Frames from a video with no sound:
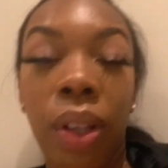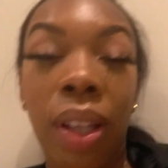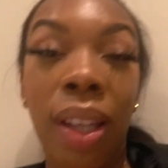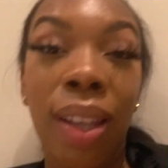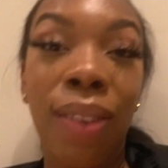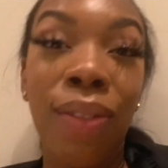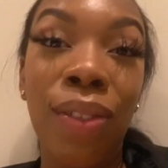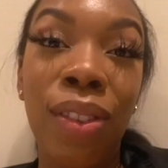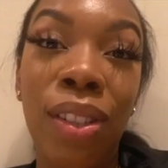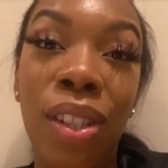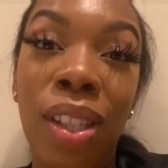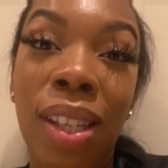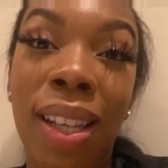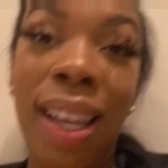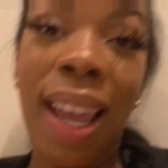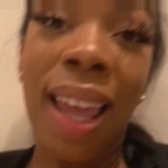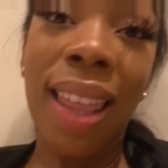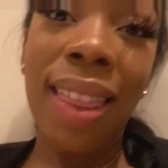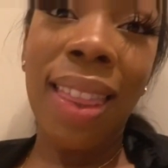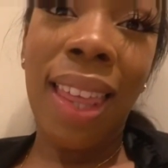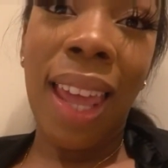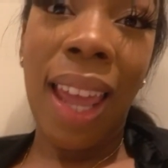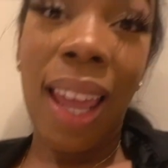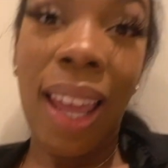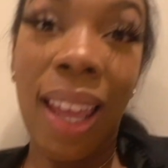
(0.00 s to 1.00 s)
Even to get
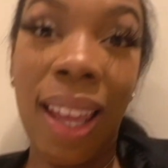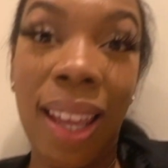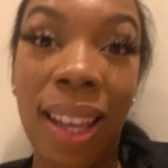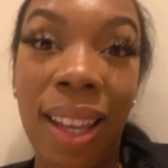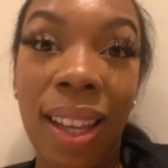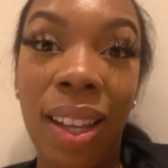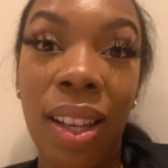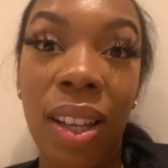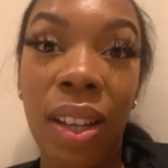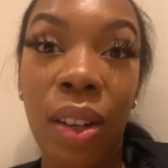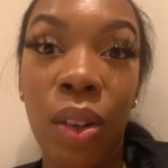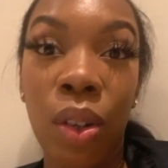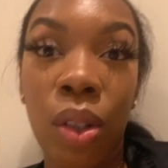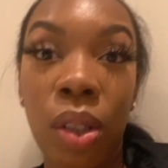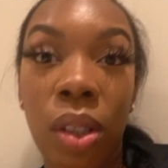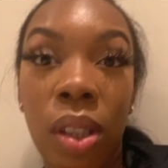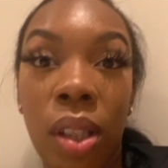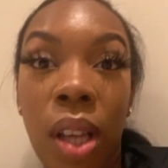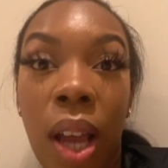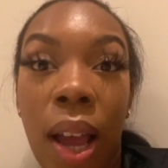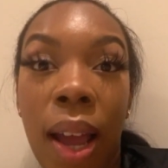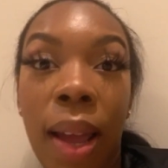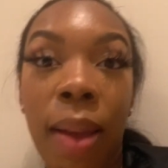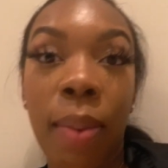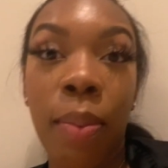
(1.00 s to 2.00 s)
there on
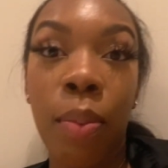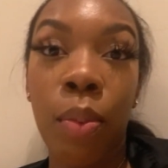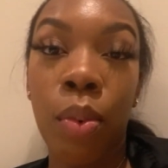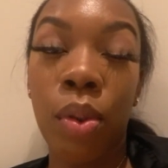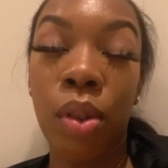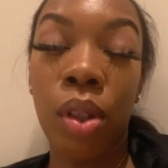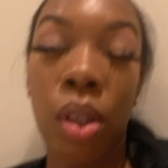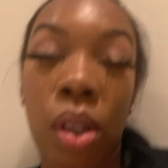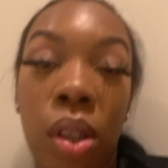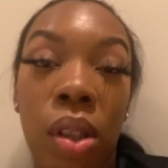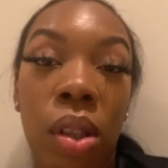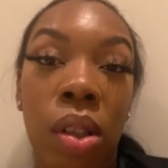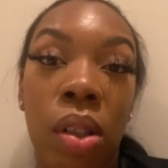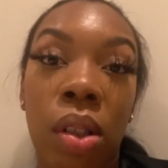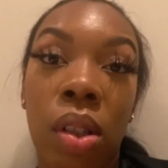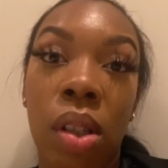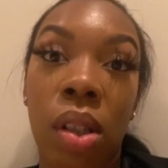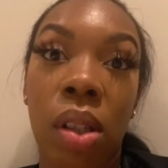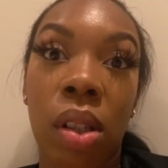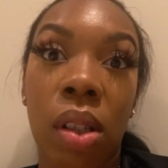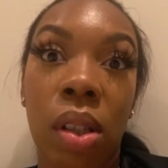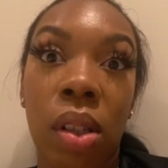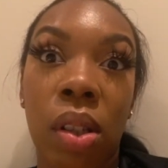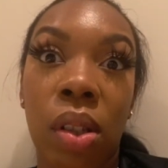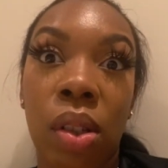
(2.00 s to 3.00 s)
time was
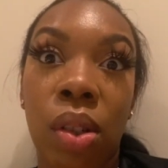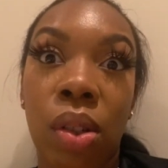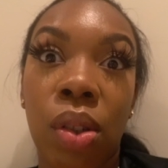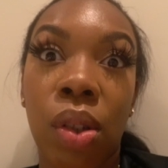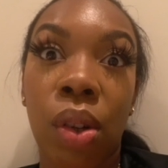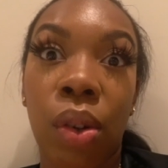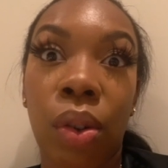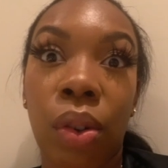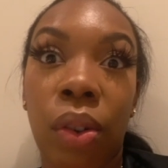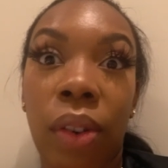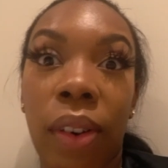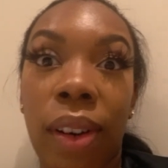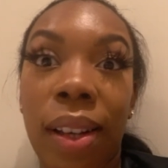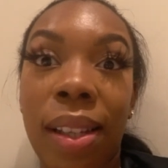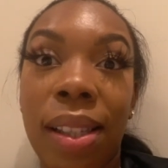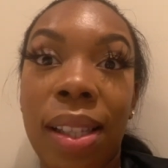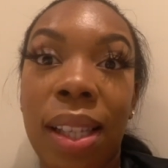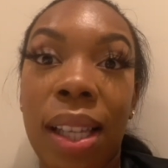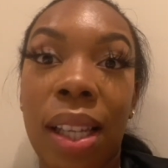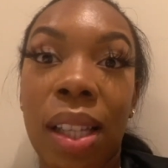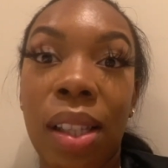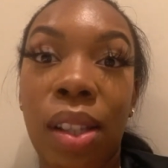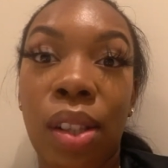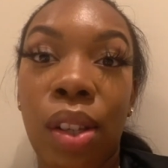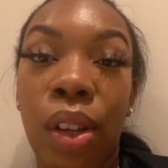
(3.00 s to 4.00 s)
just so
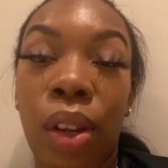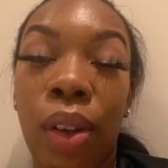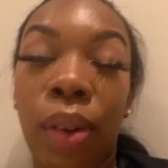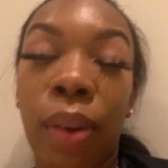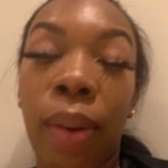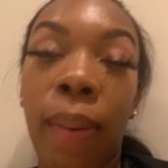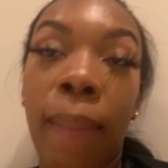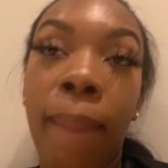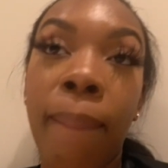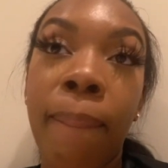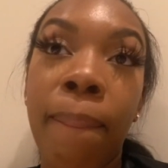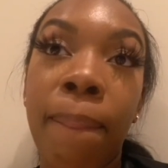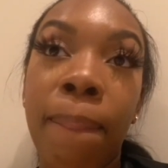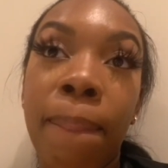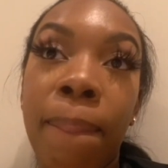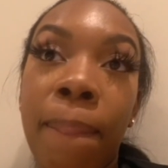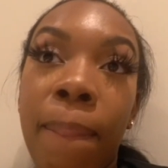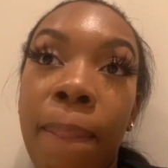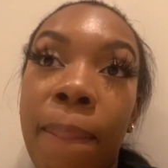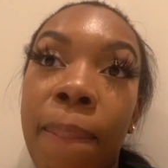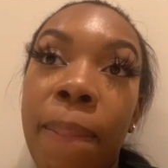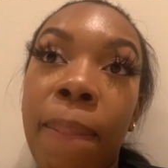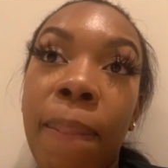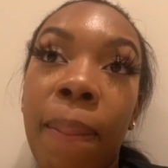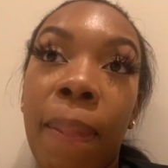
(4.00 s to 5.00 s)
crazy. So
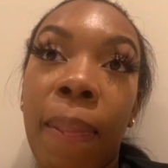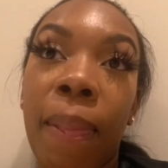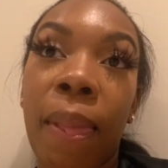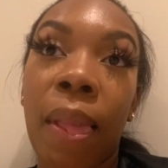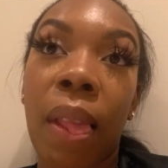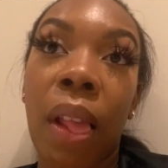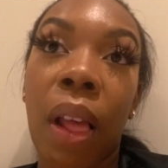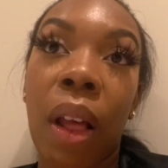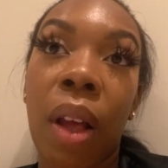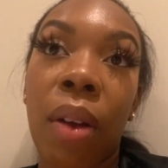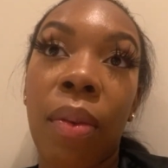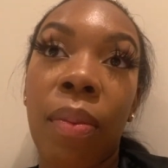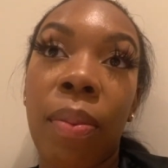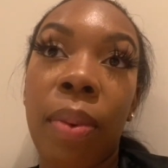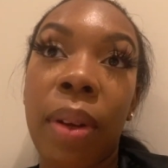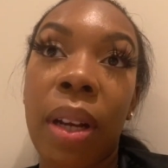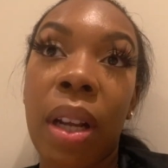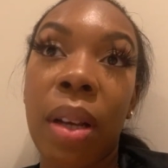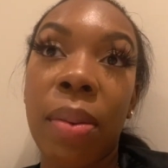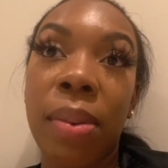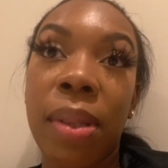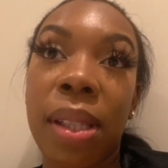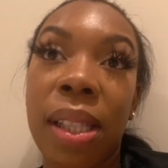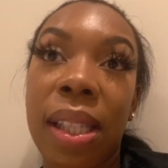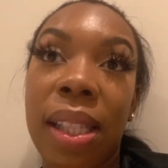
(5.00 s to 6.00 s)
we've been
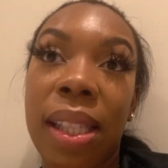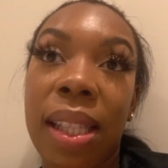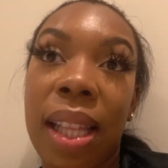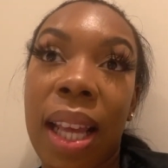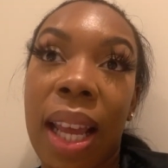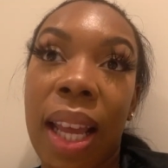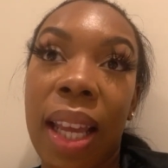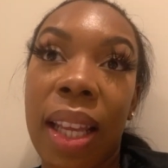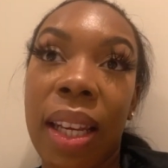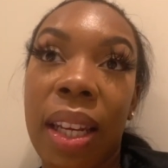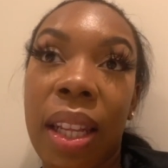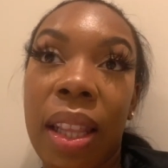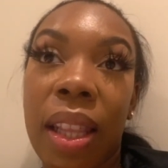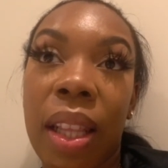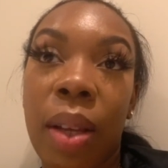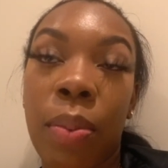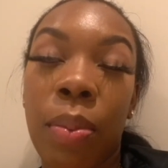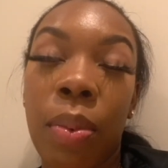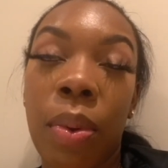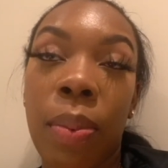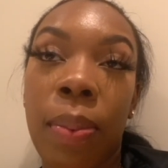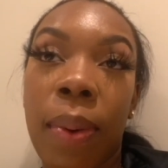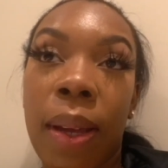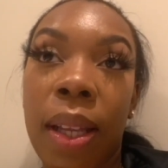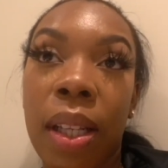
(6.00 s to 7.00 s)
up since then, and then
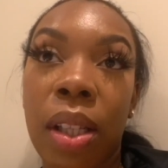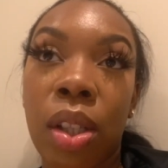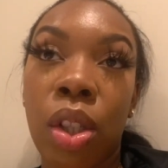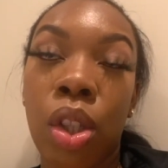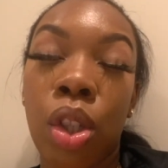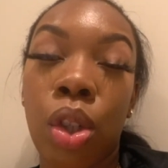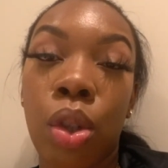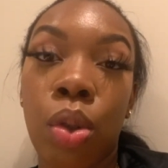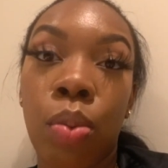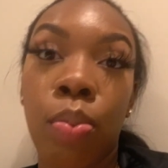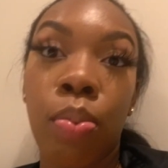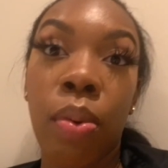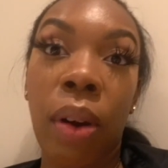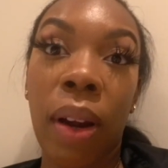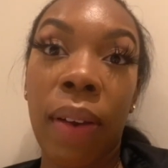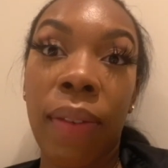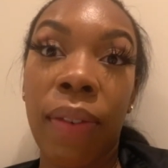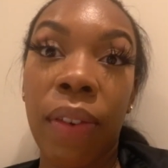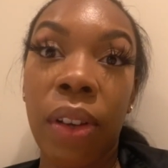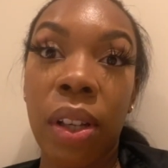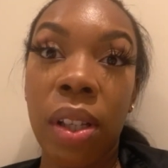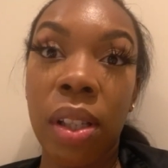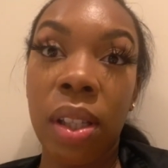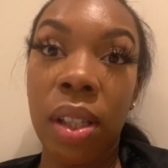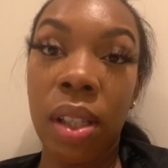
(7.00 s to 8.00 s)
we went to
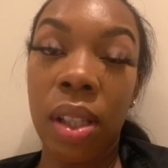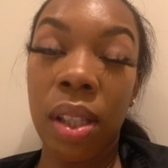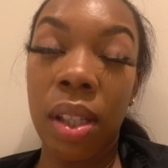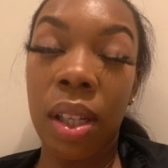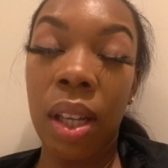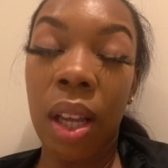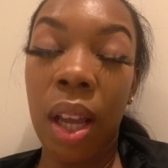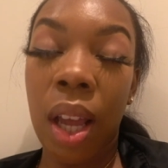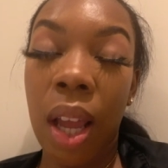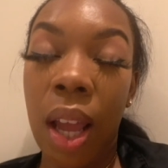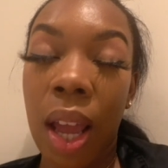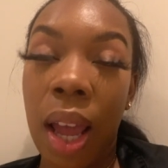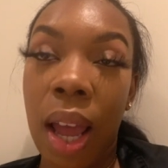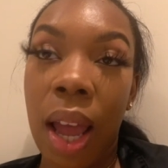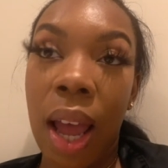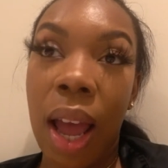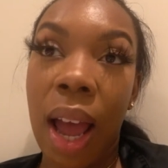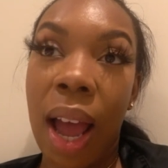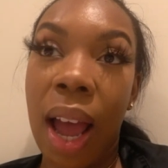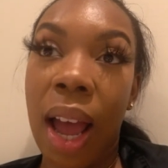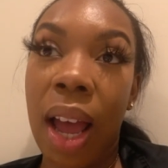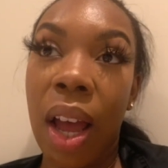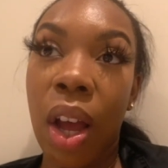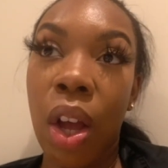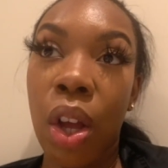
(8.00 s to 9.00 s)
breakfast
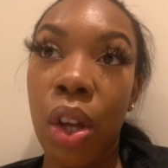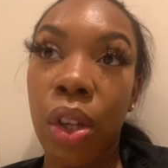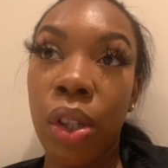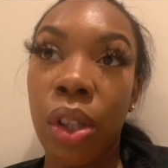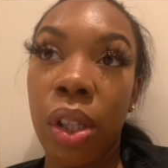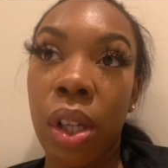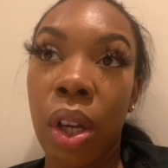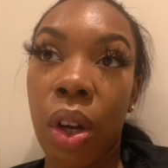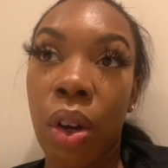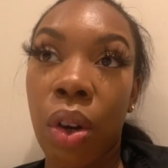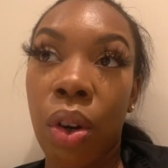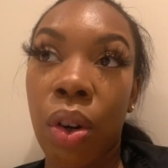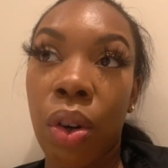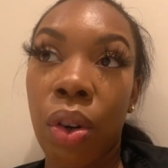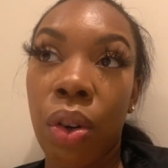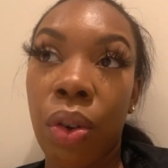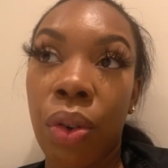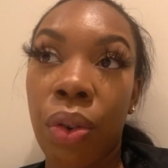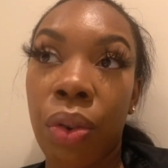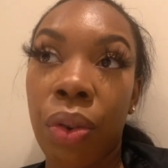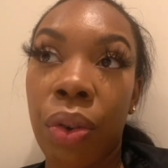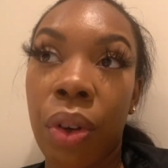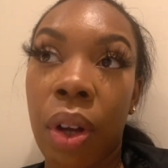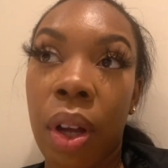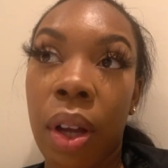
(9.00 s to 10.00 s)
at
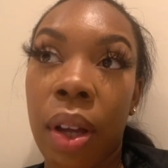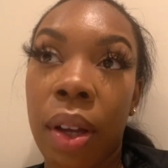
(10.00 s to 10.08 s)
Hotel